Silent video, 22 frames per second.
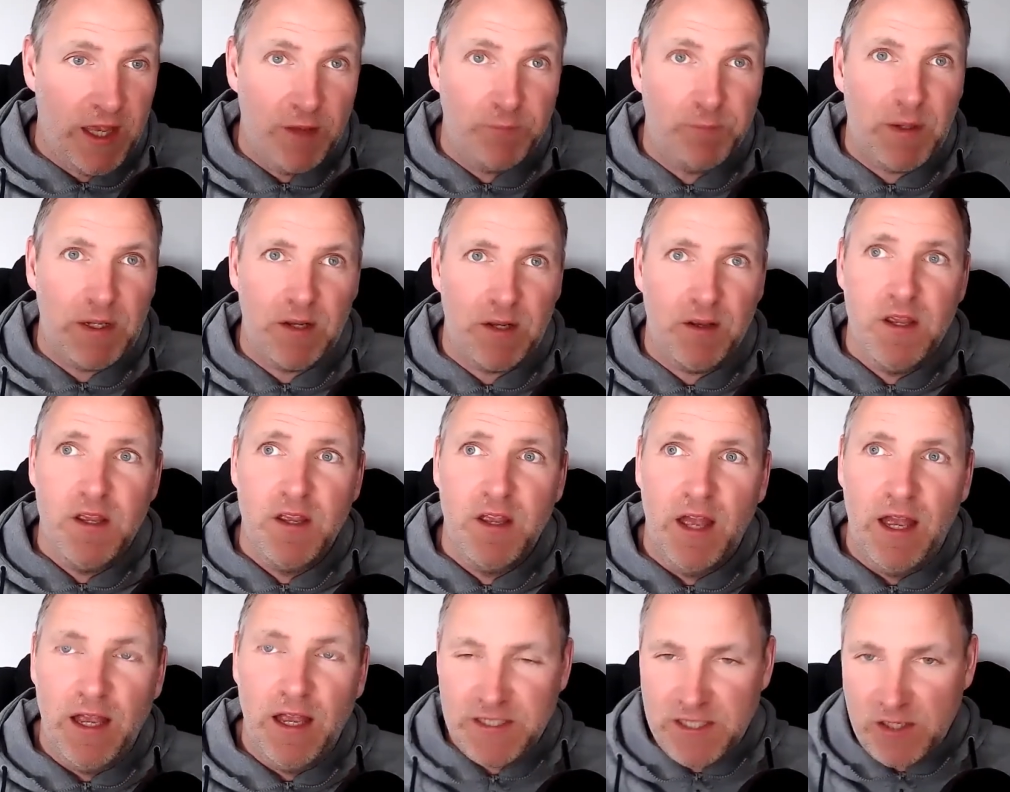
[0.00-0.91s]
And
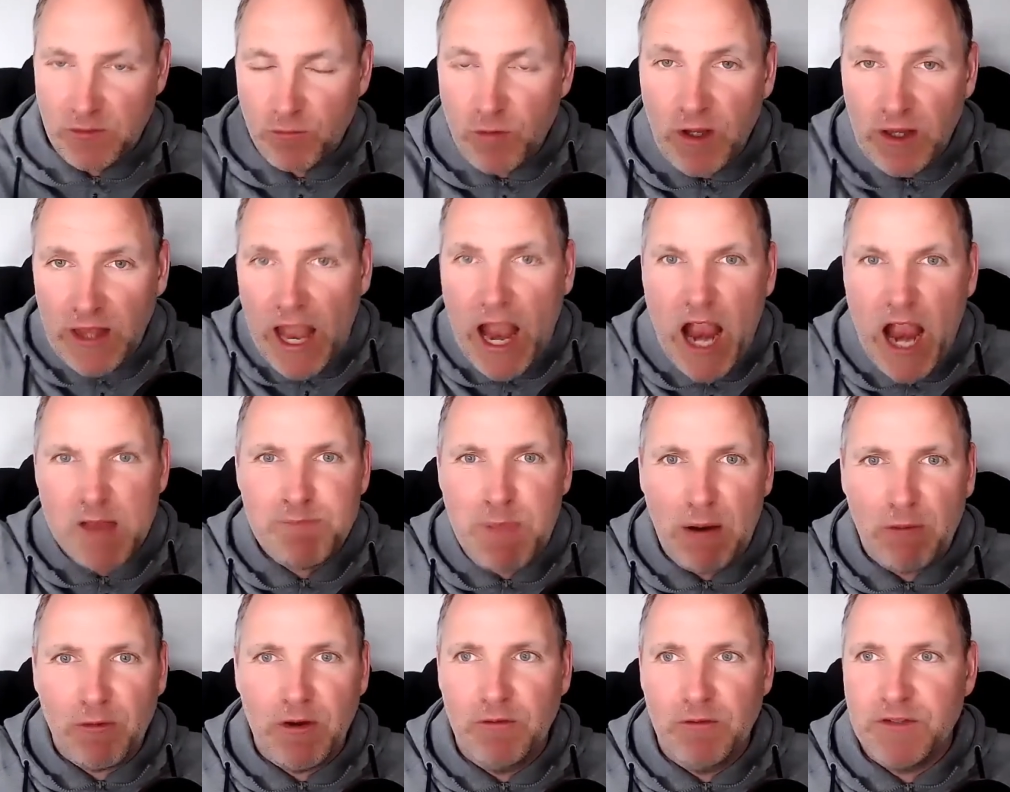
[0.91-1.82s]
it's a real high
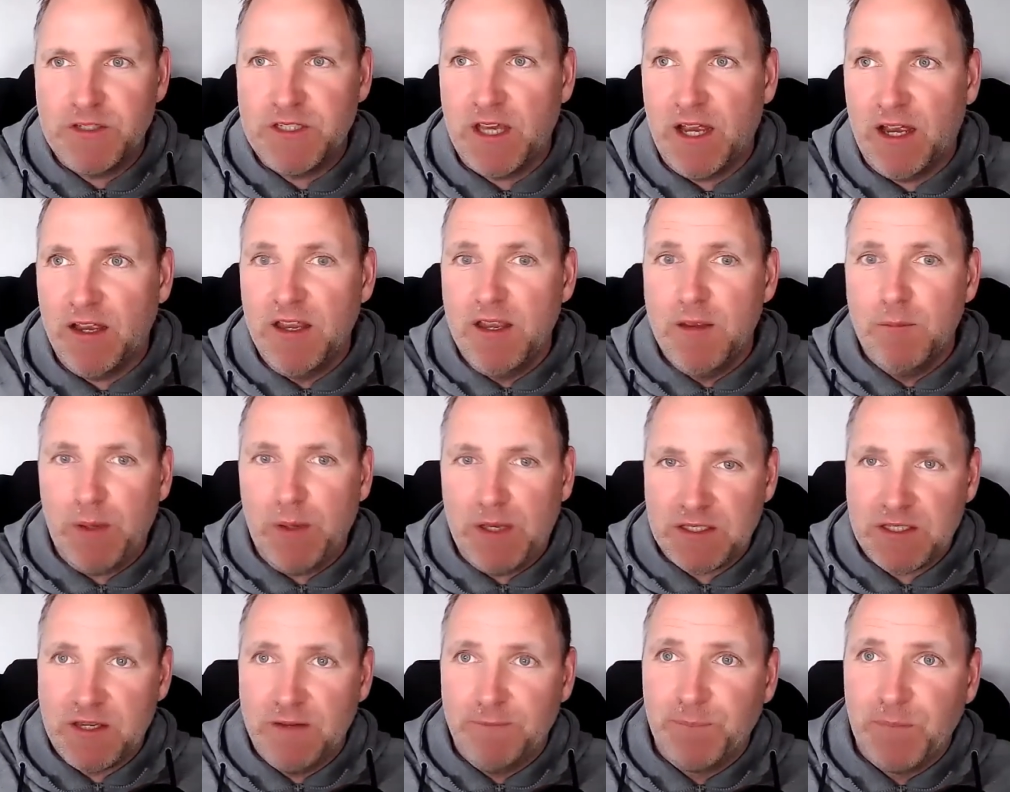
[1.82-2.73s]
barrier is that
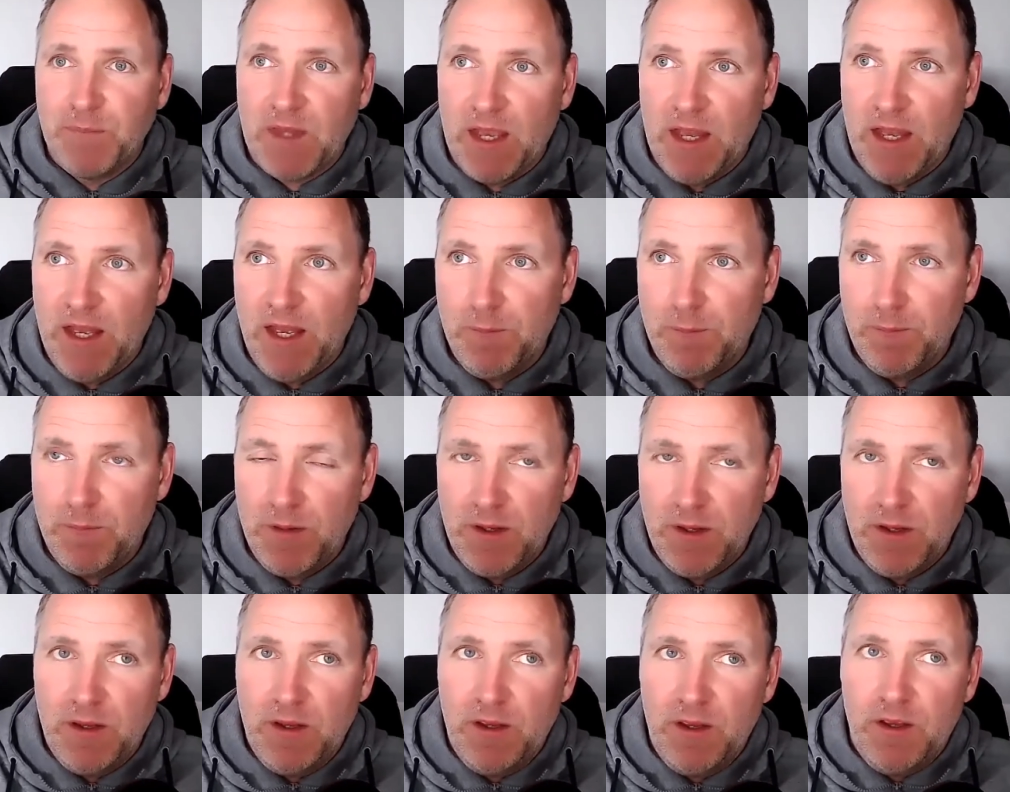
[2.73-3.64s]
because Dan
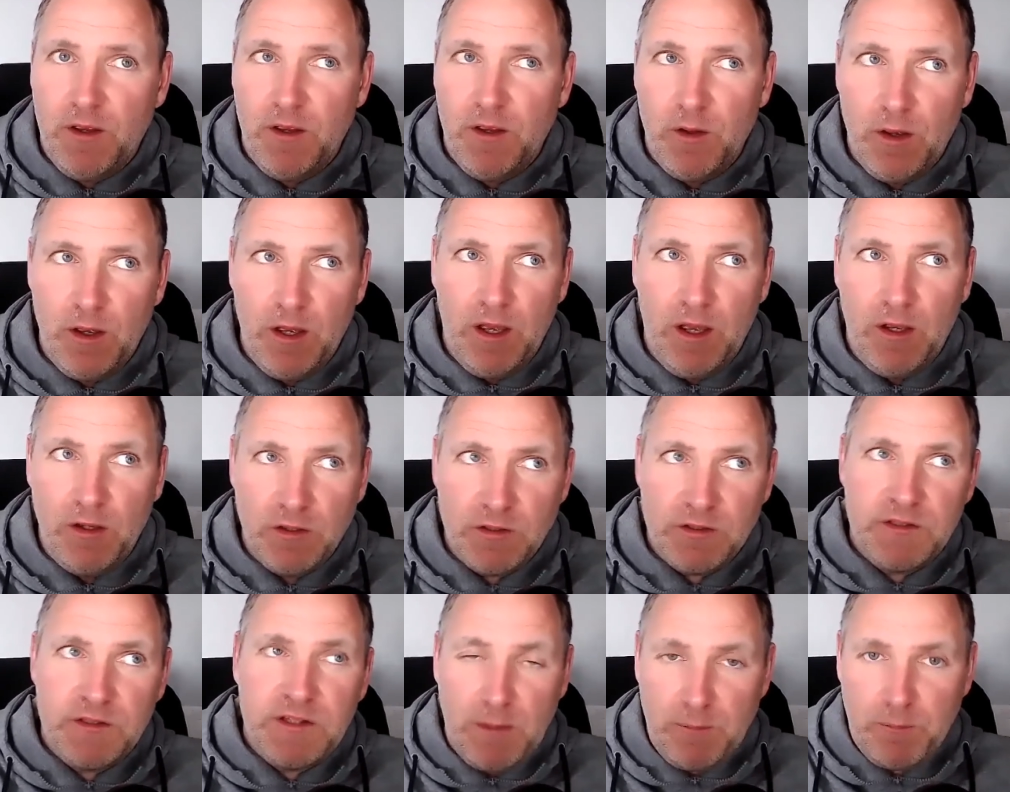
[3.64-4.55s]

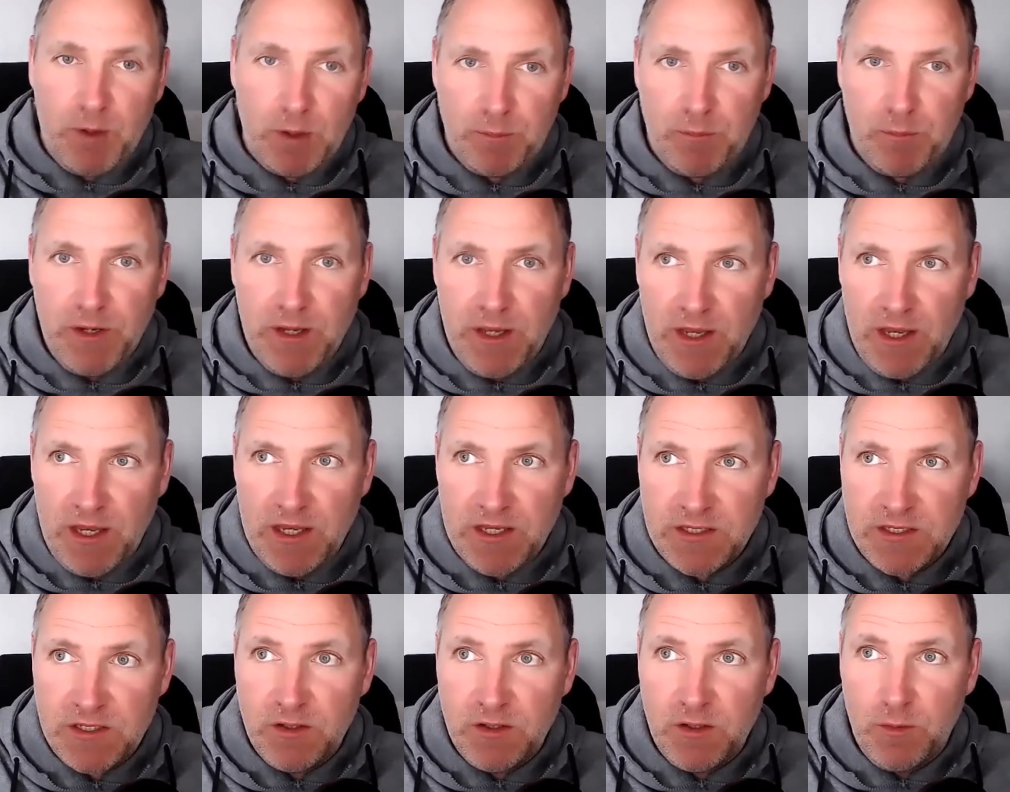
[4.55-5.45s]
Bradbury
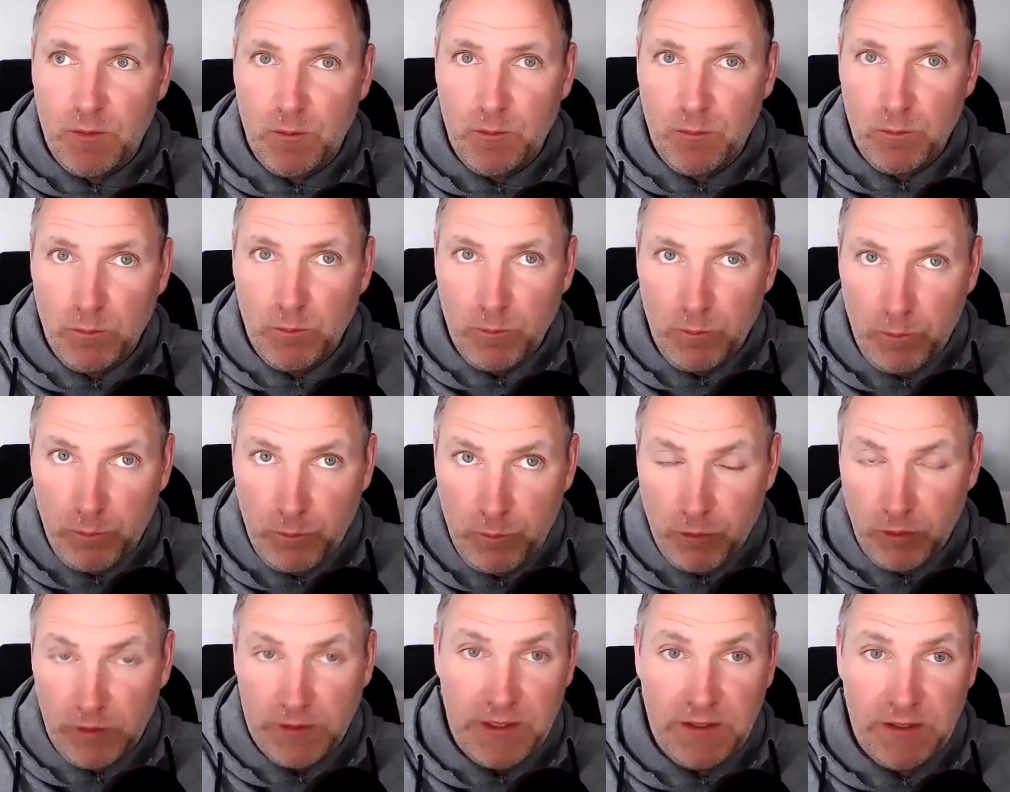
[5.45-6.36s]
is
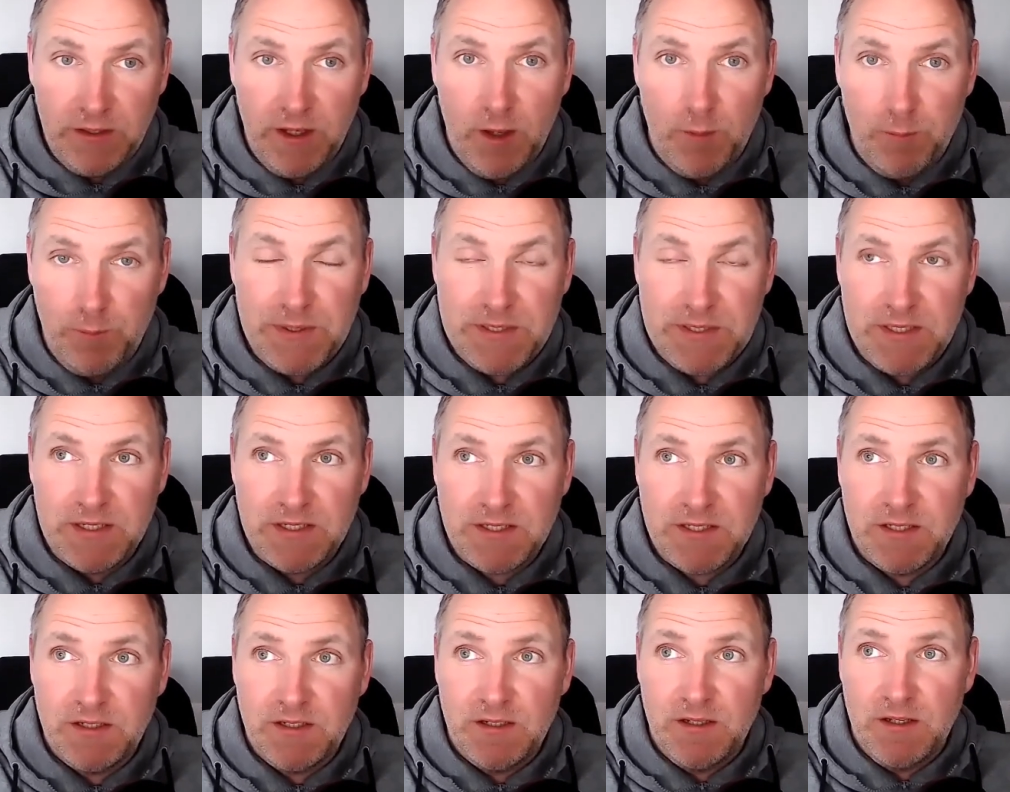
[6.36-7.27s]
brilliant at
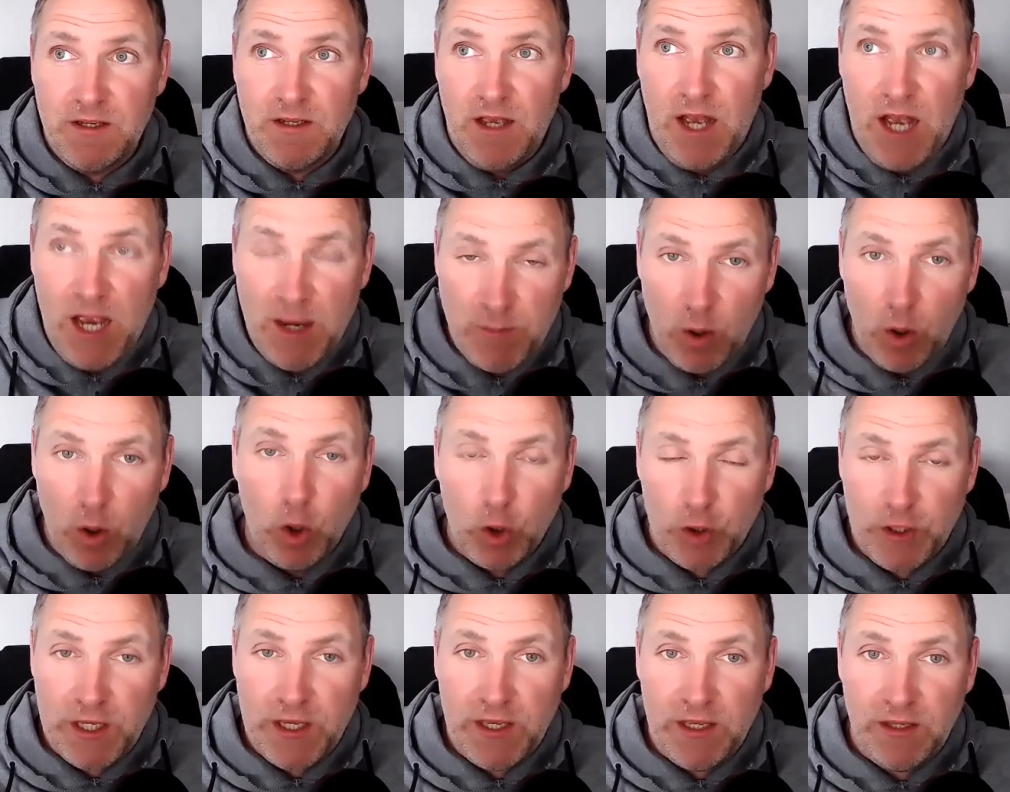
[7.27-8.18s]
business. I'm
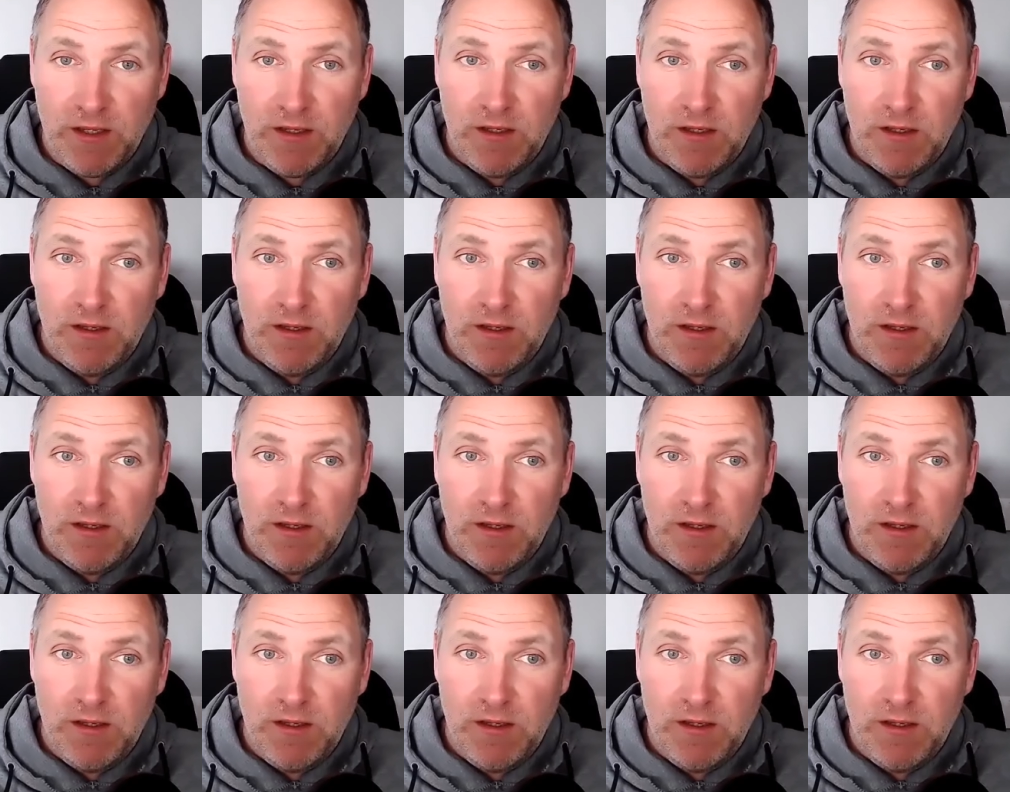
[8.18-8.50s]
okay.